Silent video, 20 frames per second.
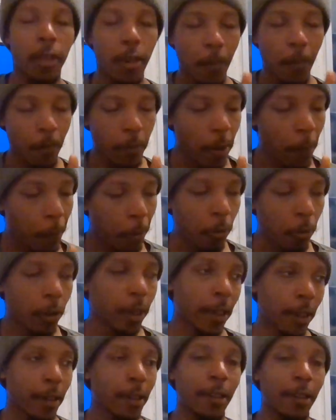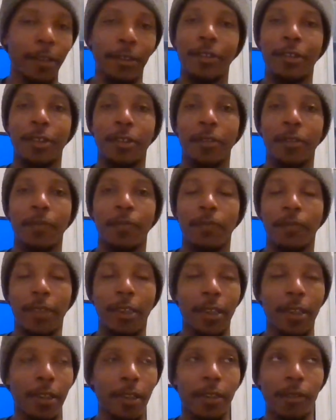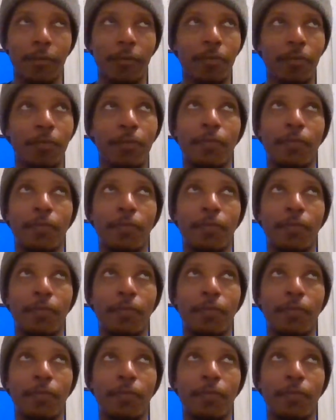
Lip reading: The point is, I